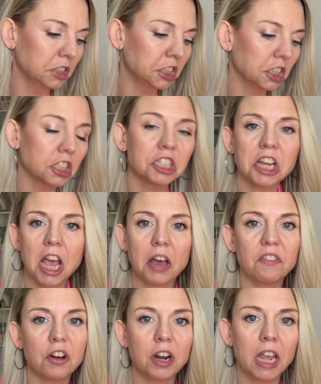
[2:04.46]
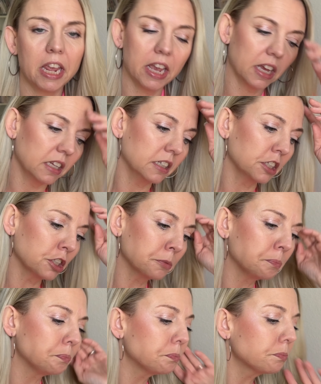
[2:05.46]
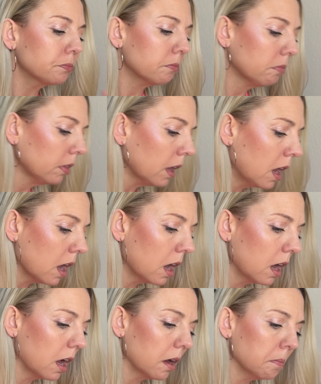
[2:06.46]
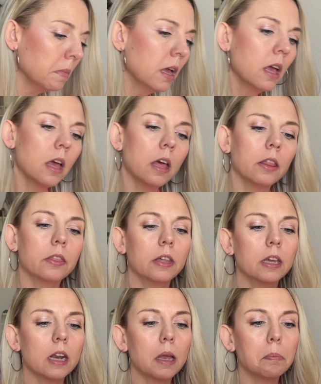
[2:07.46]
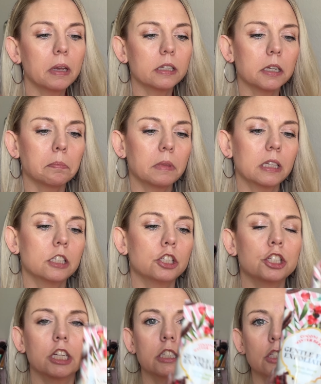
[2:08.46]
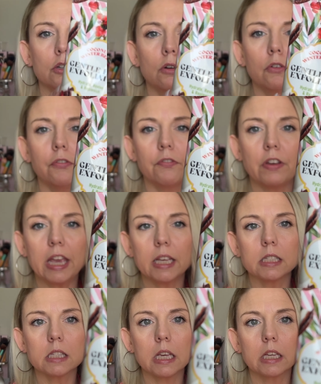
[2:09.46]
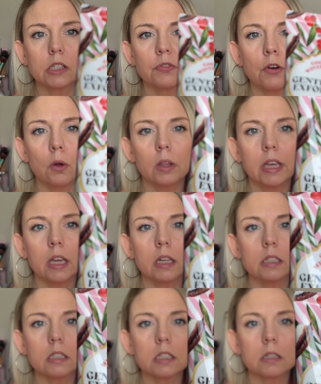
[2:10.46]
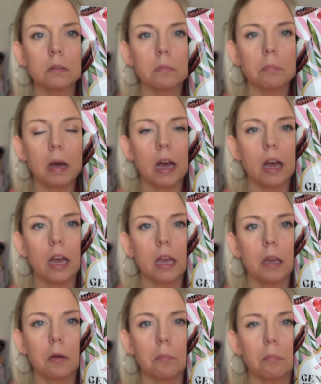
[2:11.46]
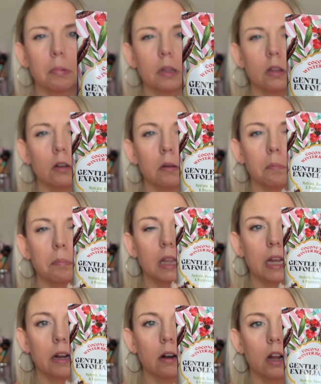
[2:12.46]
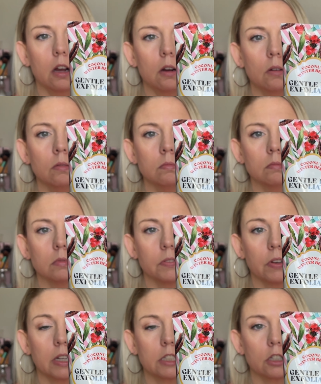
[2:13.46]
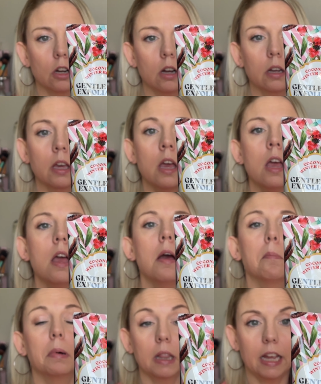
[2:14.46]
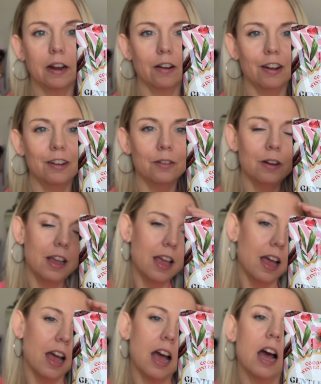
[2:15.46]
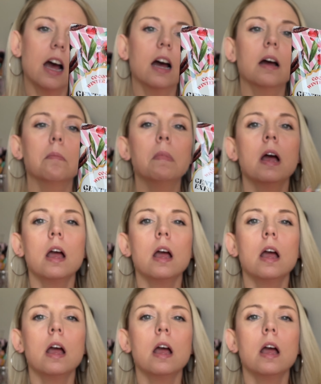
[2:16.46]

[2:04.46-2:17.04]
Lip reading: just to have on hand. Then I picked up this Gentle Face Exfoliant by Bolero, if I could talk, Bolero. I